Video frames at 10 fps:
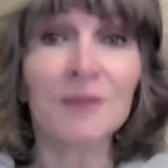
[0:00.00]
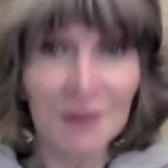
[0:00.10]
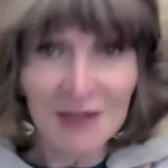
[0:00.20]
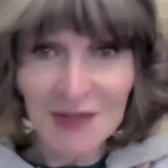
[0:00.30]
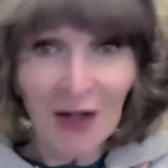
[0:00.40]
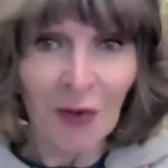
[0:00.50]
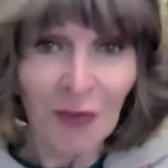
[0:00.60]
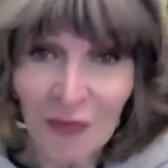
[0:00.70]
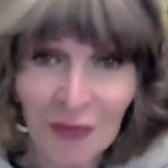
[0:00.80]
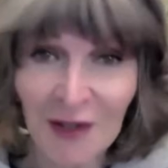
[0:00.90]

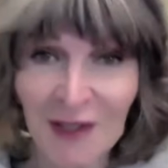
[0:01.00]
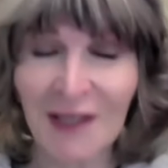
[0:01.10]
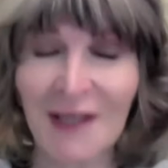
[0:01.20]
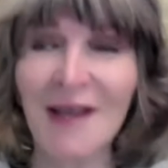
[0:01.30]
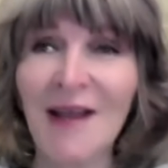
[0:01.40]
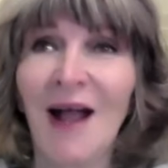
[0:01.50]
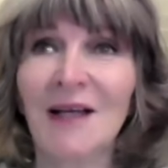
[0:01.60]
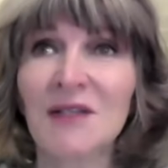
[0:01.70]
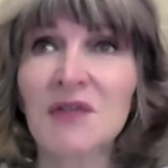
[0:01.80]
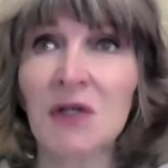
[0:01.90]
self, really.
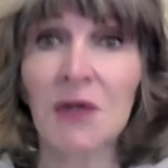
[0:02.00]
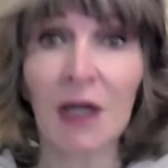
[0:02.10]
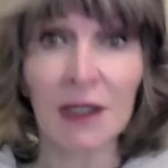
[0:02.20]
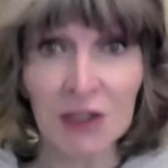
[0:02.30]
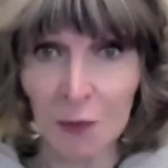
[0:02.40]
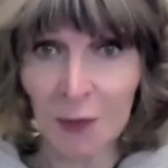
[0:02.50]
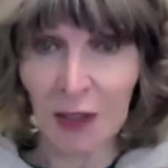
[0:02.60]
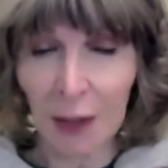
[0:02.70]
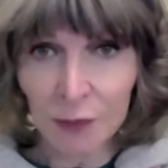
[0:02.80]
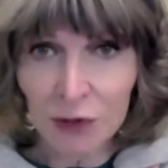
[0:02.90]
And so the idea of
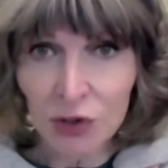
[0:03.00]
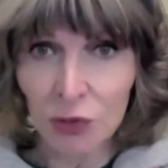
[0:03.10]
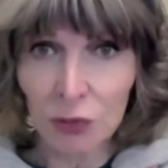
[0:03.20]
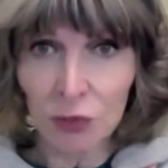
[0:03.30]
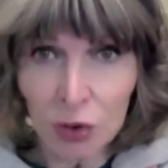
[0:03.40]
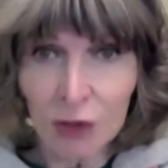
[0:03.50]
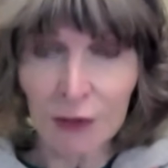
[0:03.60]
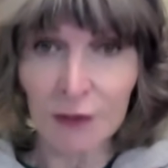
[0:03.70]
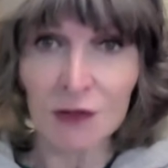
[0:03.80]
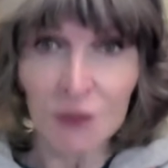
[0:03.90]
being able to look
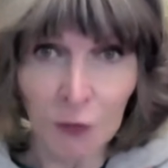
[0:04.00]
at this